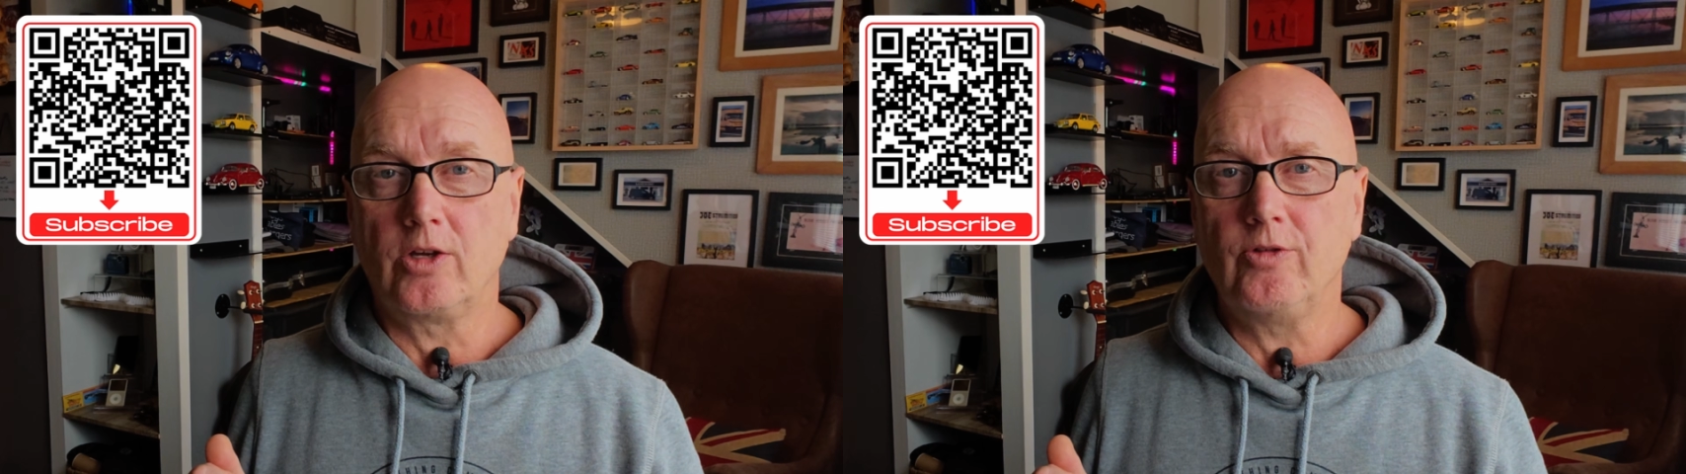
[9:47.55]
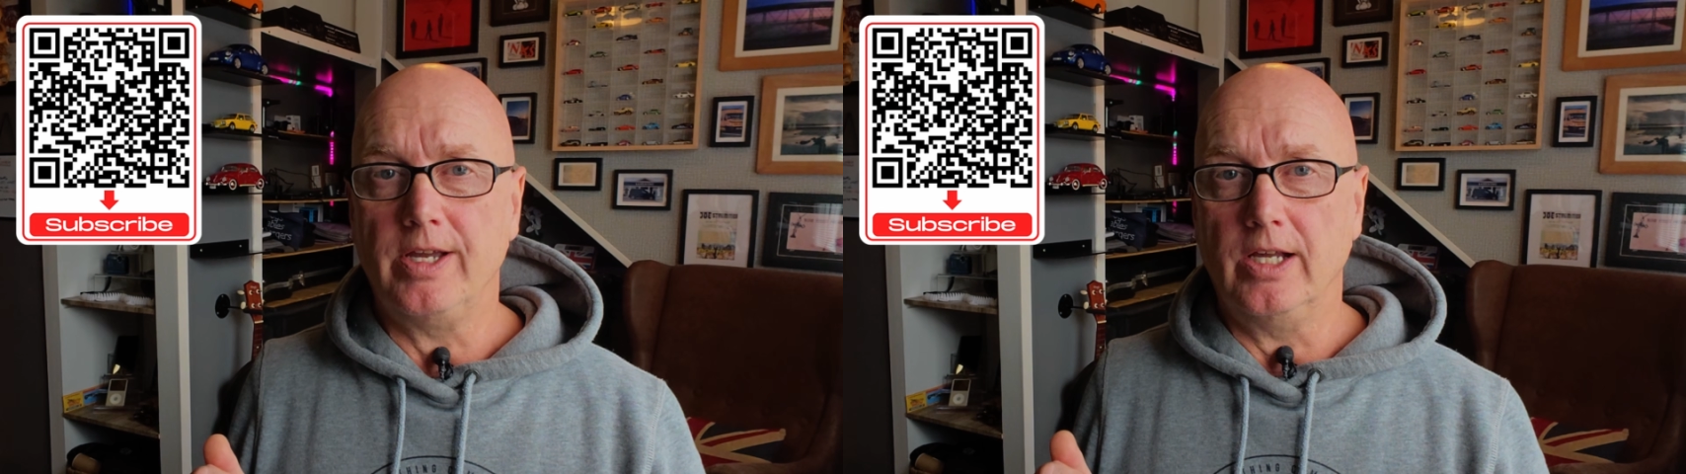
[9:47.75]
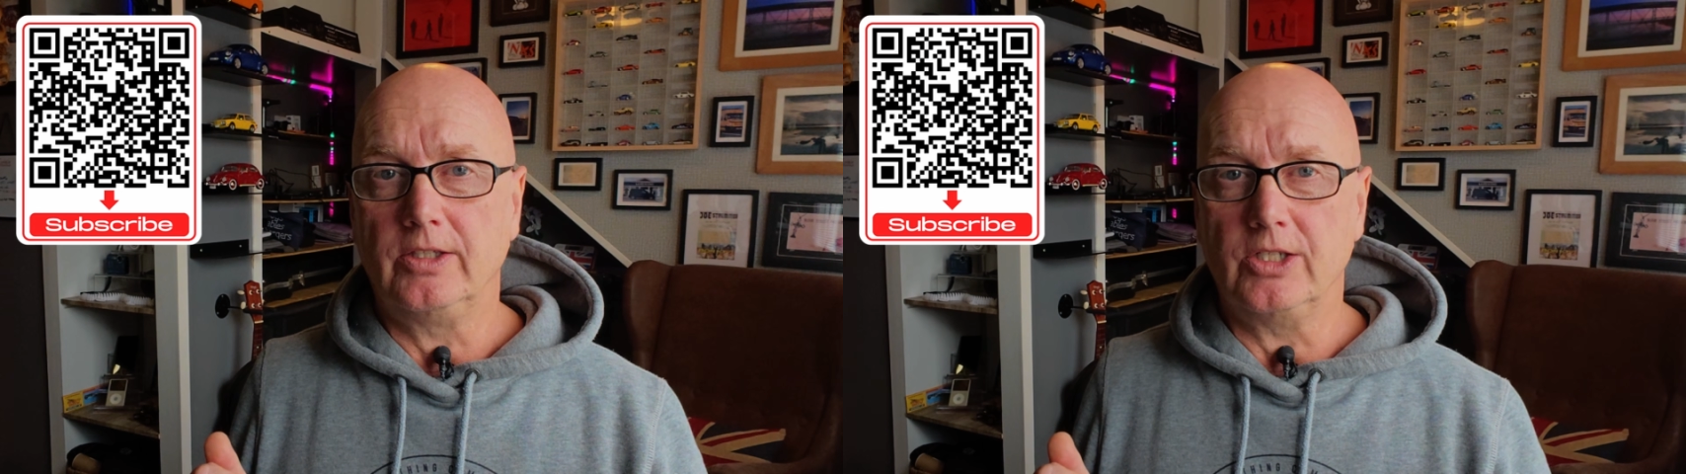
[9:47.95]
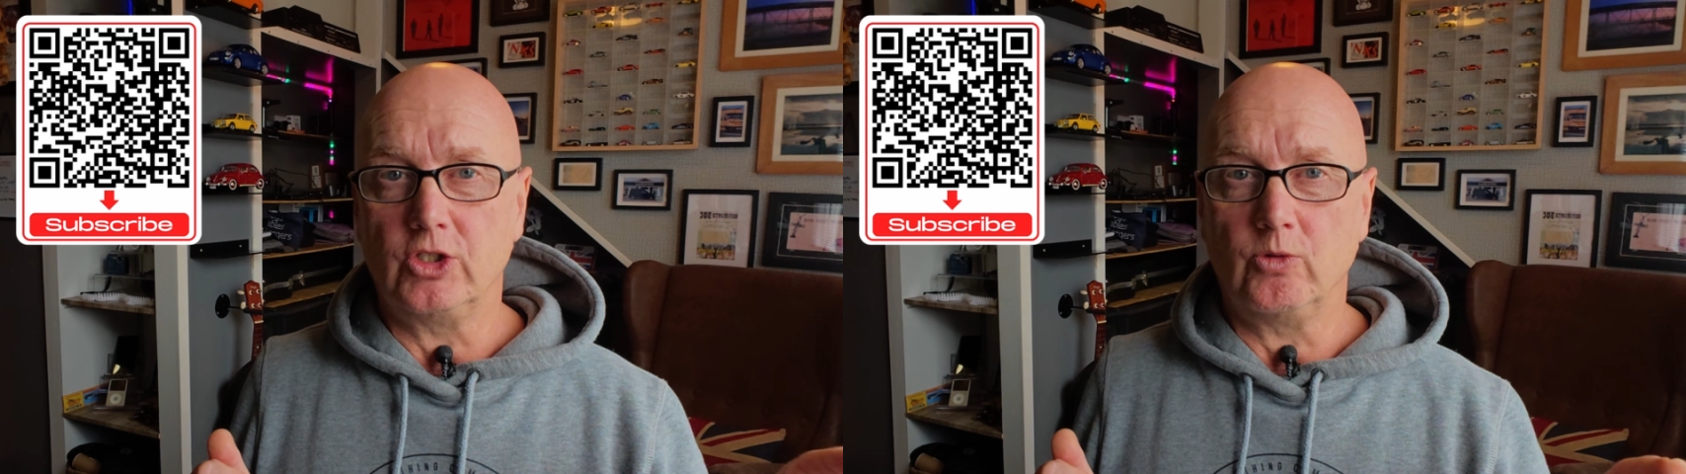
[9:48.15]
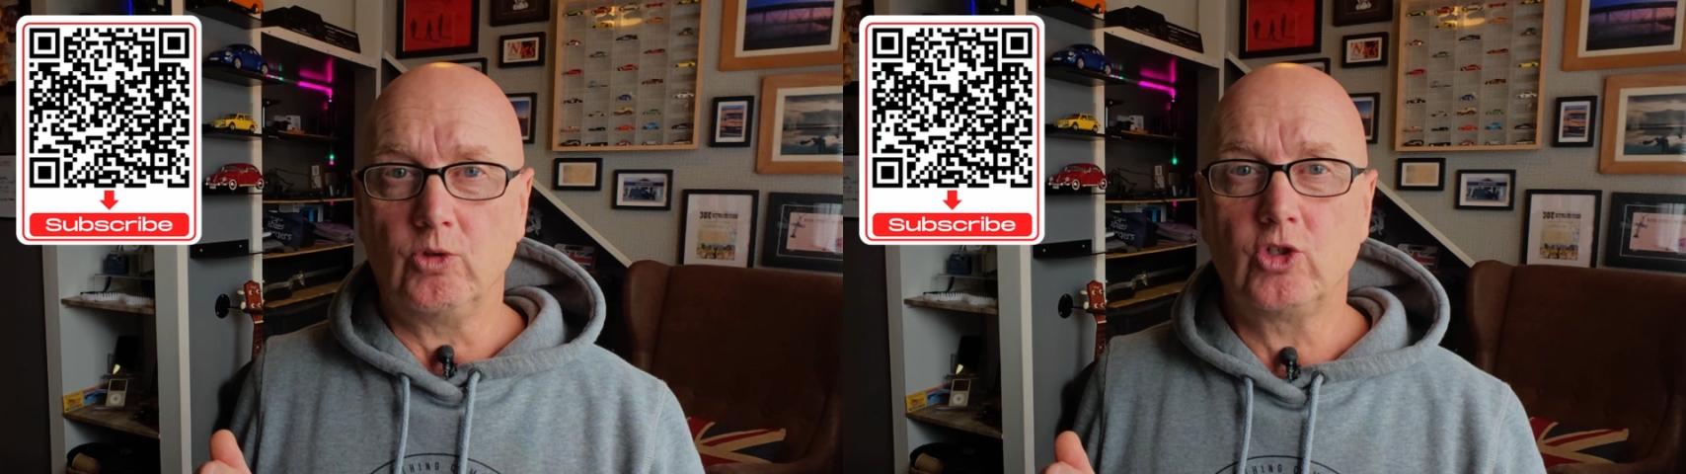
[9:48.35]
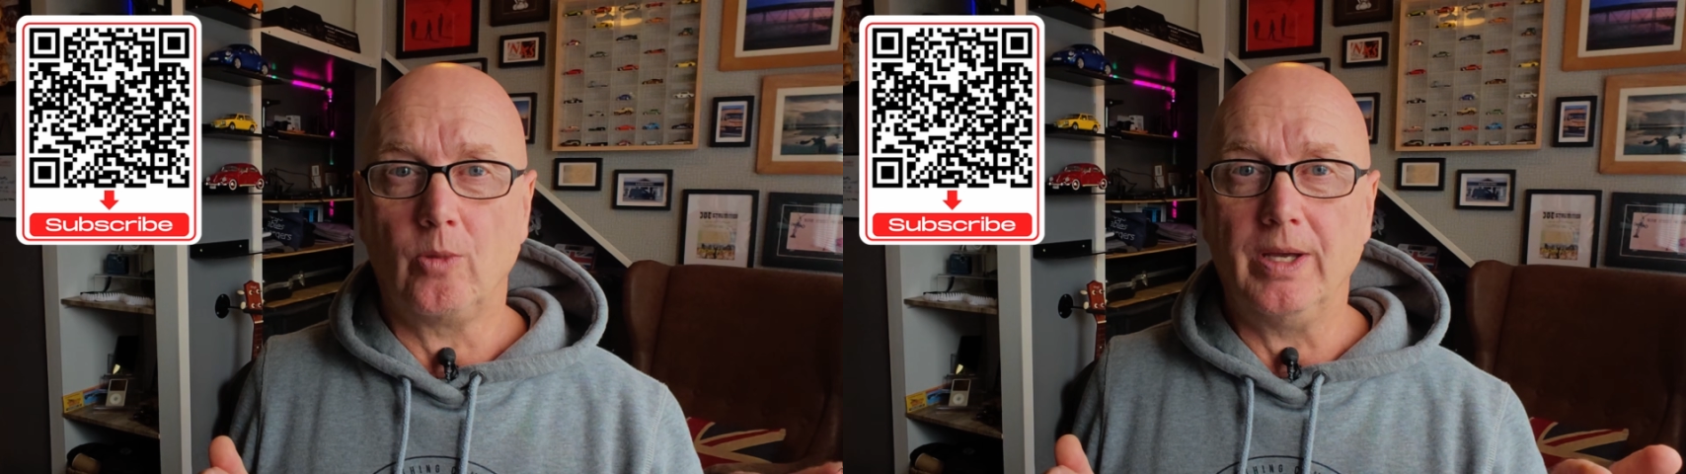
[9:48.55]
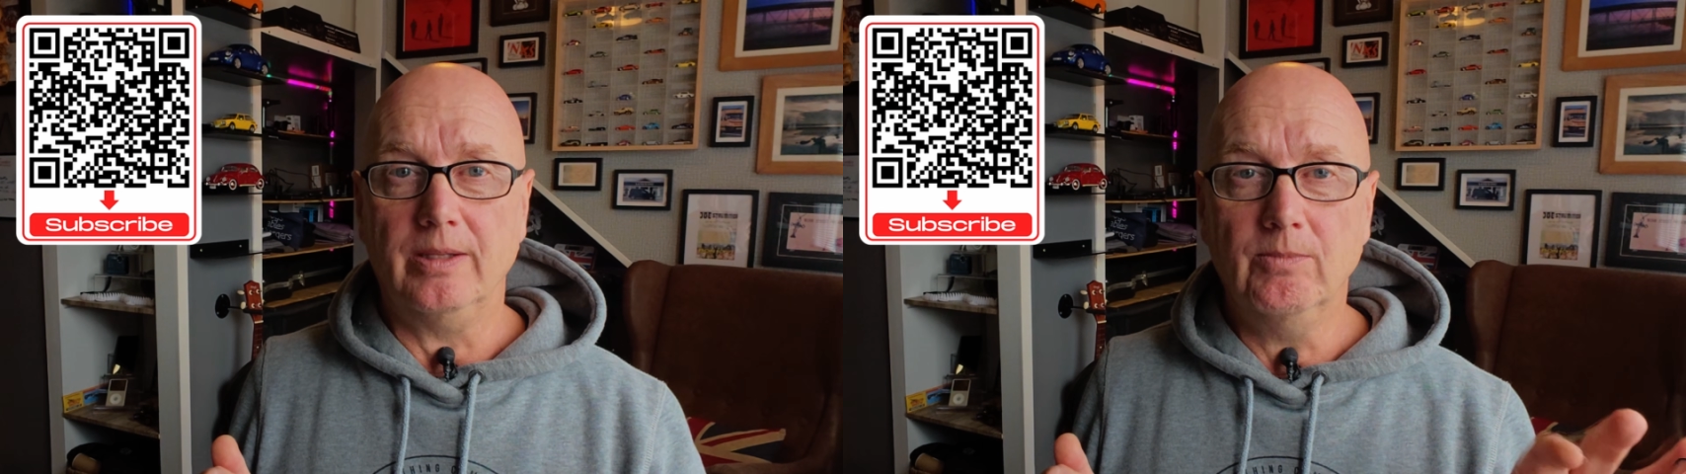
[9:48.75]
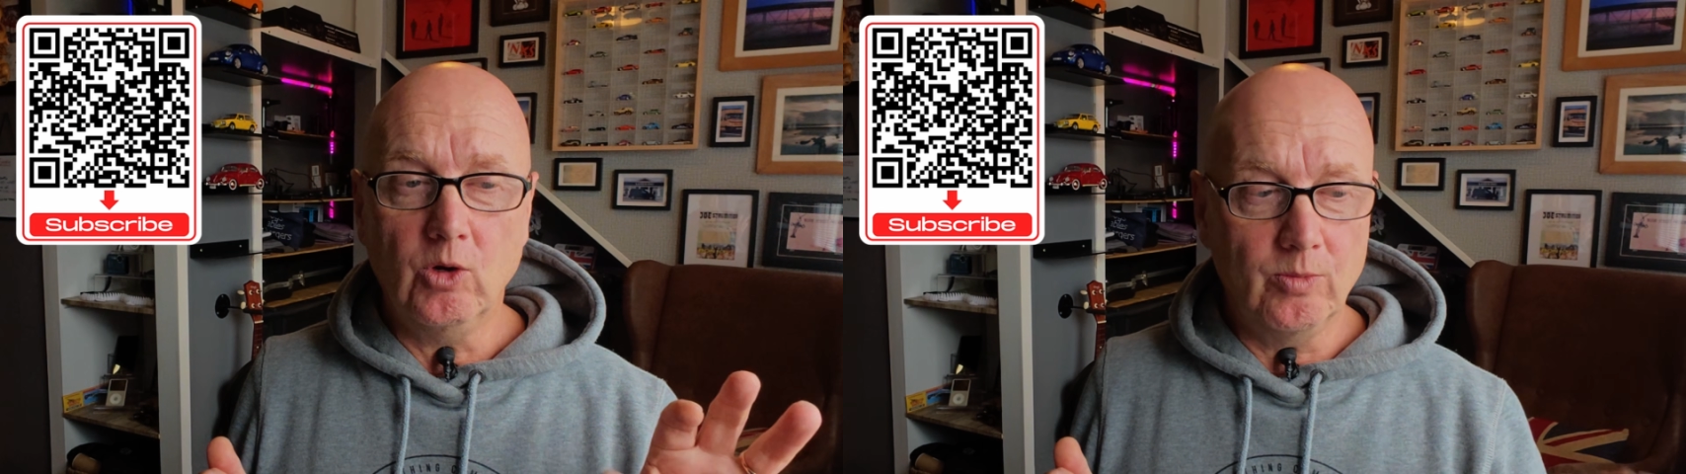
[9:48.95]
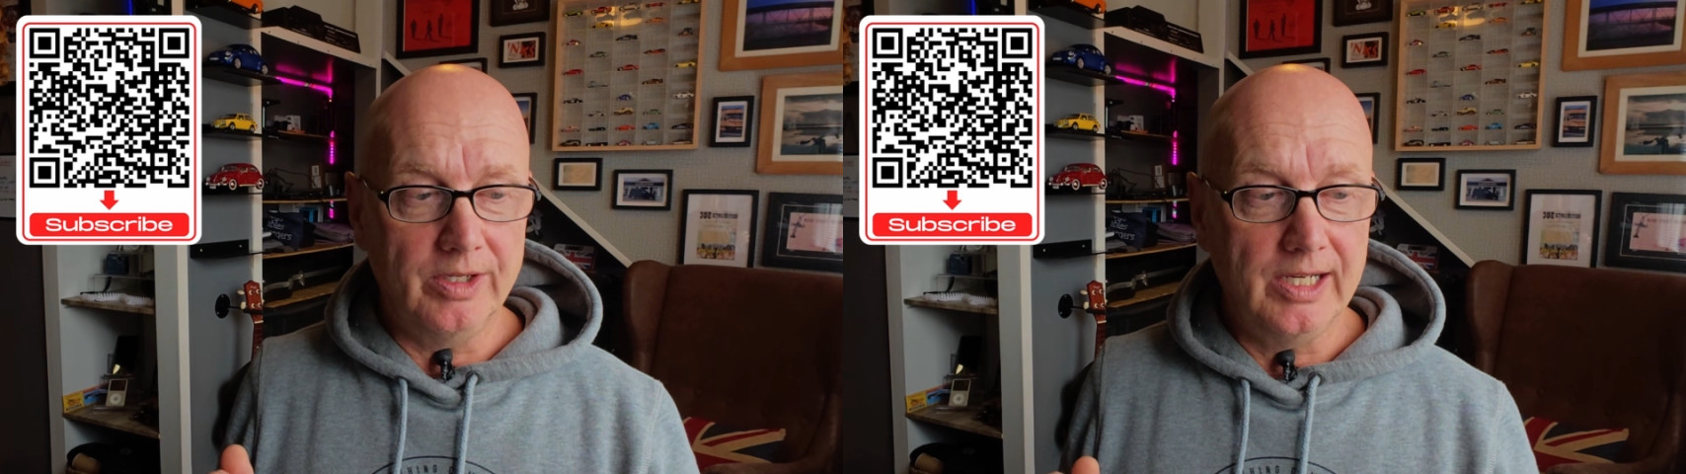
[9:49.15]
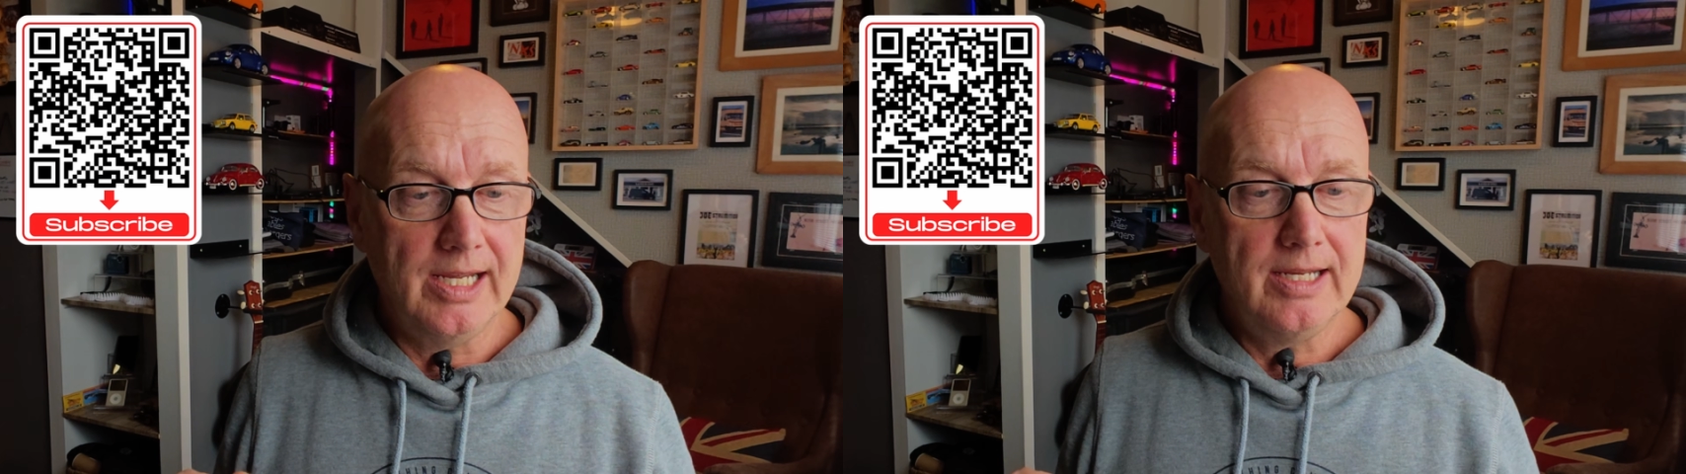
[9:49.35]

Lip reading: to create a digital shop at the moment.